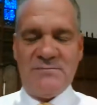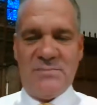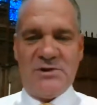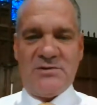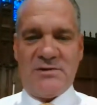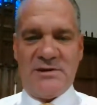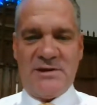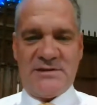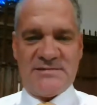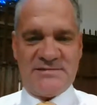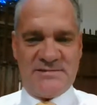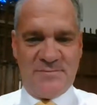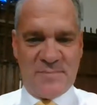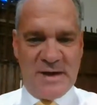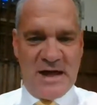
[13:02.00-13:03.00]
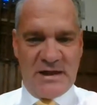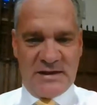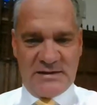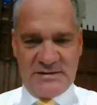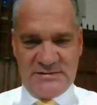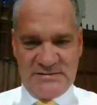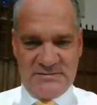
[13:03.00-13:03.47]
merely a
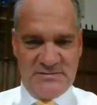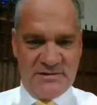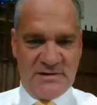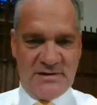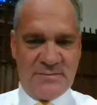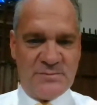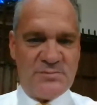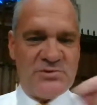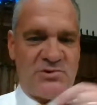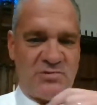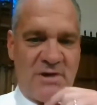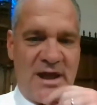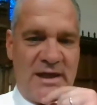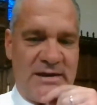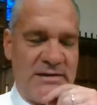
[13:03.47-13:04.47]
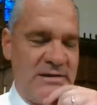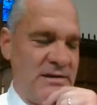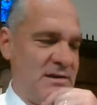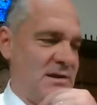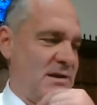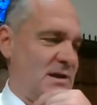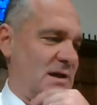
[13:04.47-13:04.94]
symbolic shred
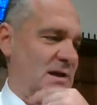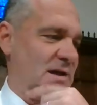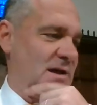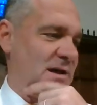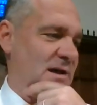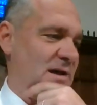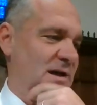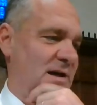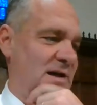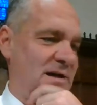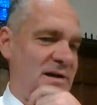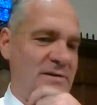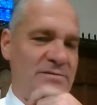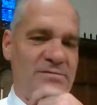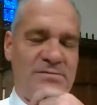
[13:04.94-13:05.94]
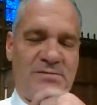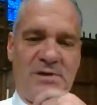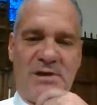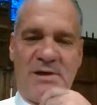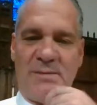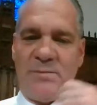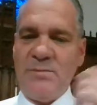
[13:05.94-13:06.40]
of
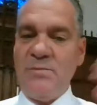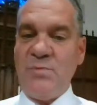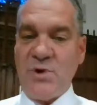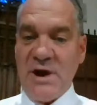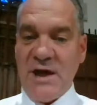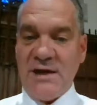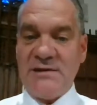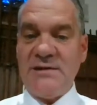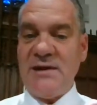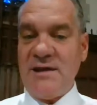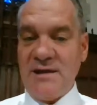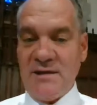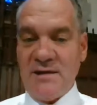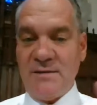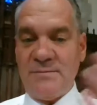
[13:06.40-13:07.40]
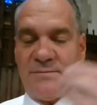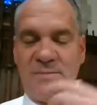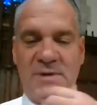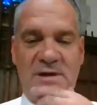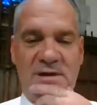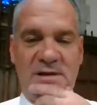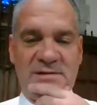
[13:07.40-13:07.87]
bread and
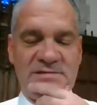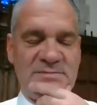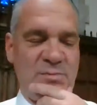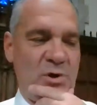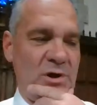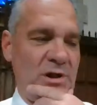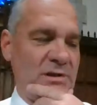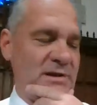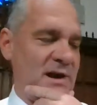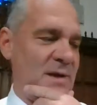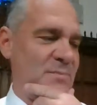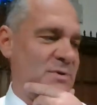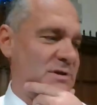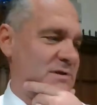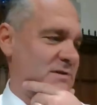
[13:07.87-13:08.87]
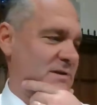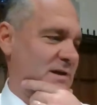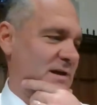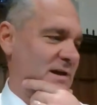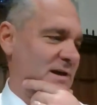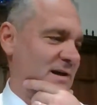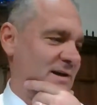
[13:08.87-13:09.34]
a small cup
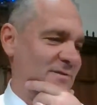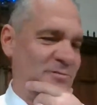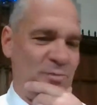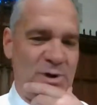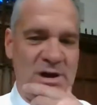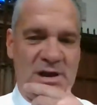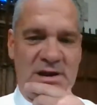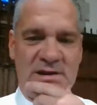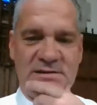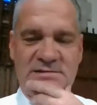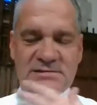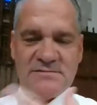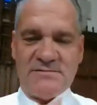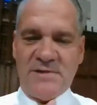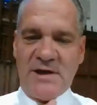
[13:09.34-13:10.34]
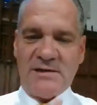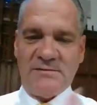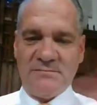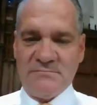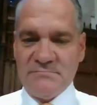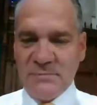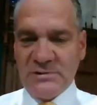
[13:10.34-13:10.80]
of wine. It's, in fact,
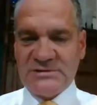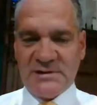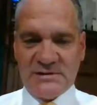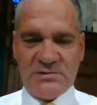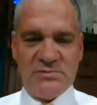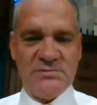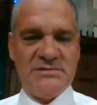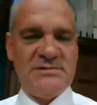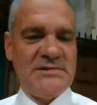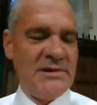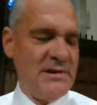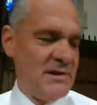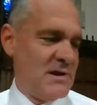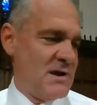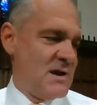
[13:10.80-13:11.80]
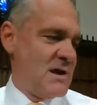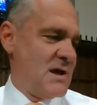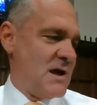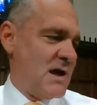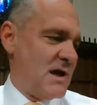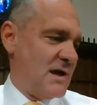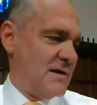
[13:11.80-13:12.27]
multitudes
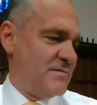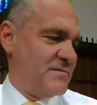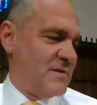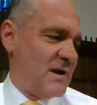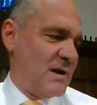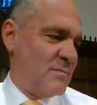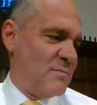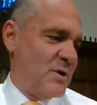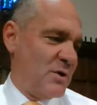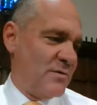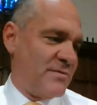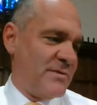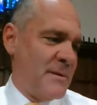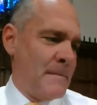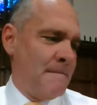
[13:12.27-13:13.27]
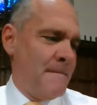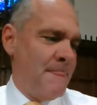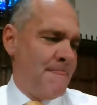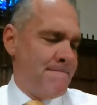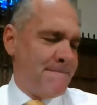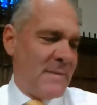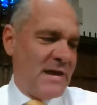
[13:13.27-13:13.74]
of both.
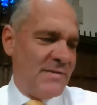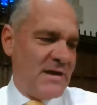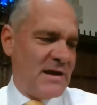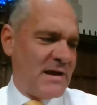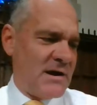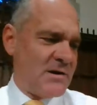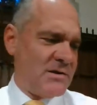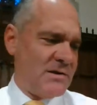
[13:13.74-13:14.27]
And then